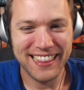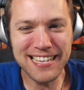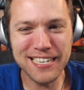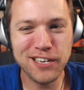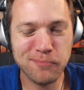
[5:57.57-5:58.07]

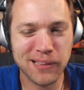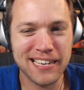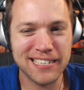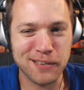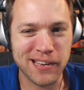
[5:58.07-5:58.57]
That's a good
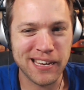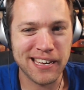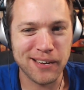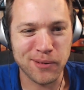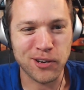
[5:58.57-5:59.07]
place to
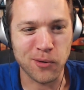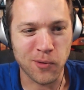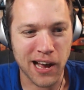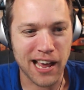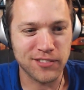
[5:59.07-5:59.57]
be with
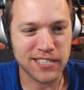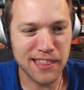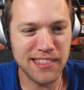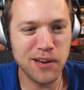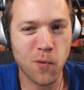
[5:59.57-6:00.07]
your wives.
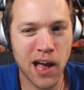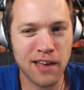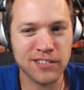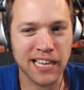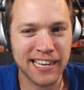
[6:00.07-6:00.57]
I think
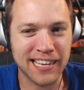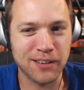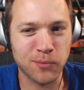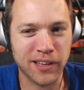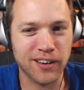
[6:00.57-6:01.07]
wives like
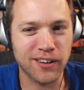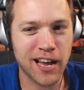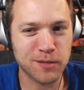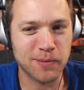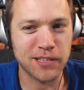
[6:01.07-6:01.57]
it when their
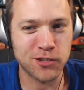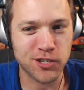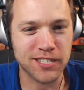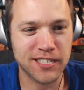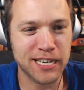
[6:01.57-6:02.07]

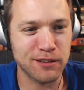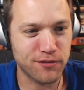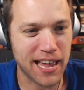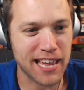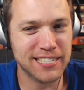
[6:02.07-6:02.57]
husbands just
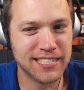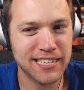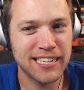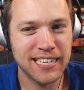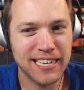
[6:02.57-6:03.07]
confess